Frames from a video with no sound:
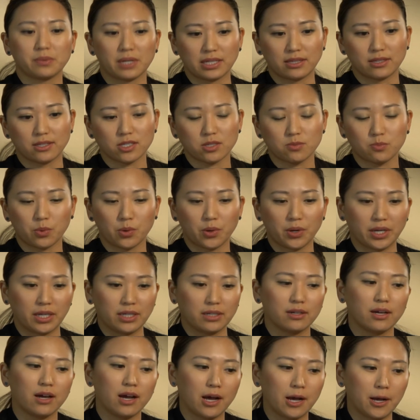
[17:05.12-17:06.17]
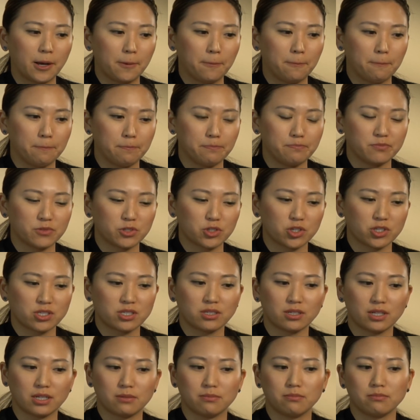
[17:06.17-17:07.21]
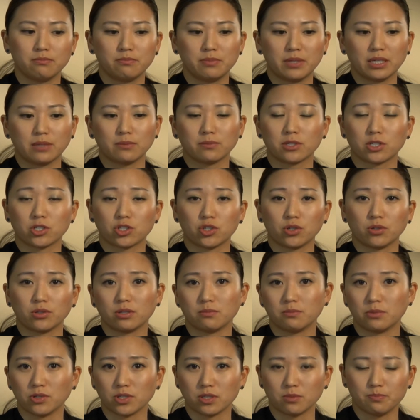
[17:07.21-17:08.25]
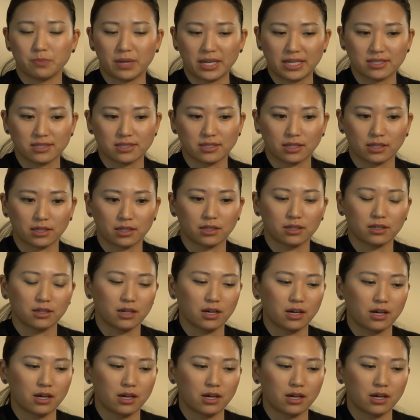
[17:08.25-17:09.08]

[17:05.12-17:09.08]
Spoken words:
at this point, just in being able to show the most basic